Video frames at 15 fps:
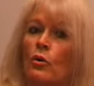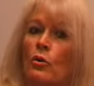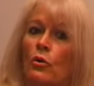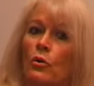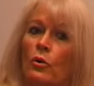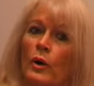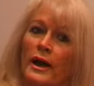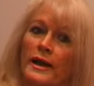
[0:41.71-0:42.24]

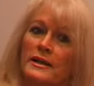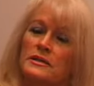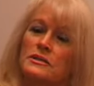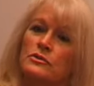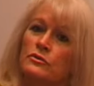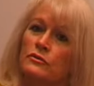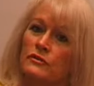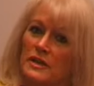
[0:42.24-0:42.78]
or any
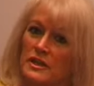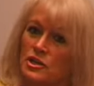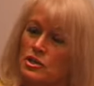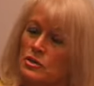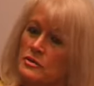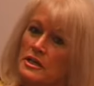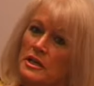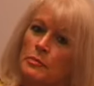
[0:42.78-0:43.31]
sort of
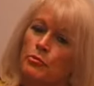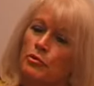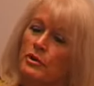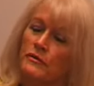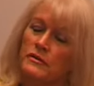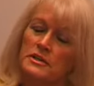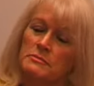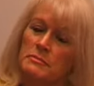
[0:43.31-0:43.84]
issues, any
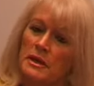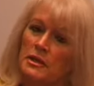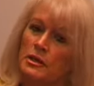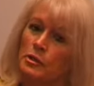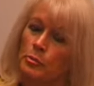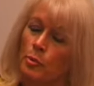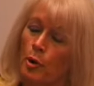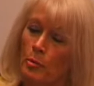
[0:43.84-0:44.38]
previous
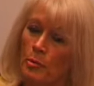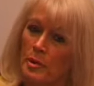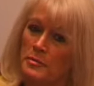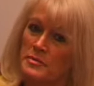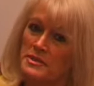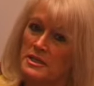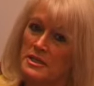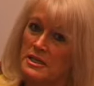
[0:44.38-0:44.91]
medical
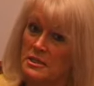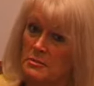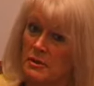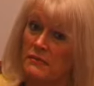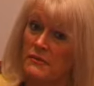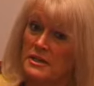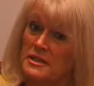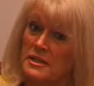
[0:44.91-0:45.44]
problems that need to
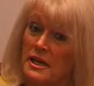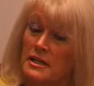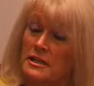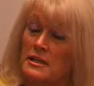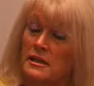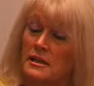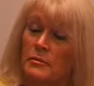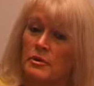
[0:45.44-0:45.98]
be
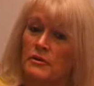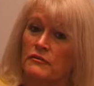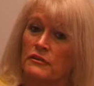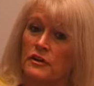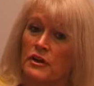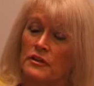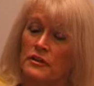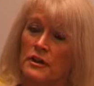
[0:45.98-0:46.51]
investigated a little bit
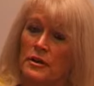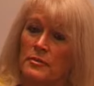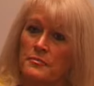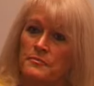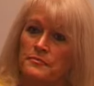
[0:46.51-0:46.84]
further.